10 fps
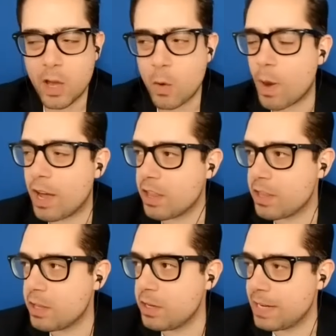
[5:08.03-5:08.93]
Well,
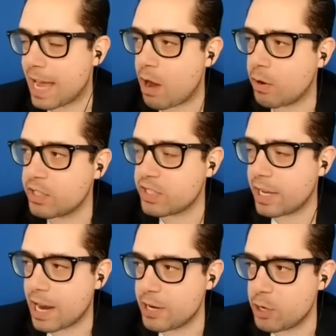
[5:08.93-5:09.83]
now because I,
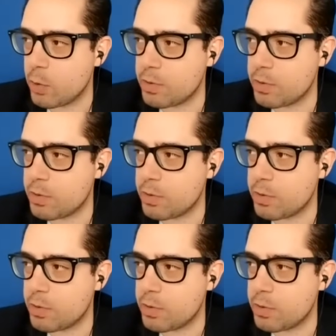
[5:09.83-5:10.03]
I know